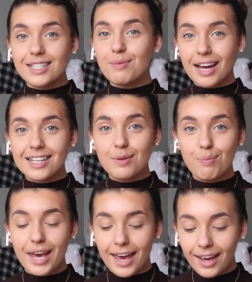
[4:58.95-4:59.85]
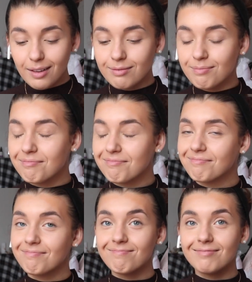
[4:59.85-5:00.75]
into Madison Beer.
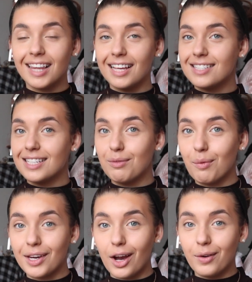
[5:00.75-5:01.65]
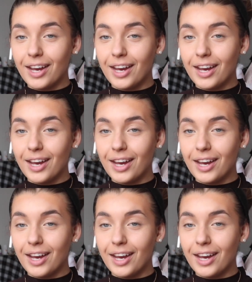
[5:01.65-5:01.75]
Let's see where we go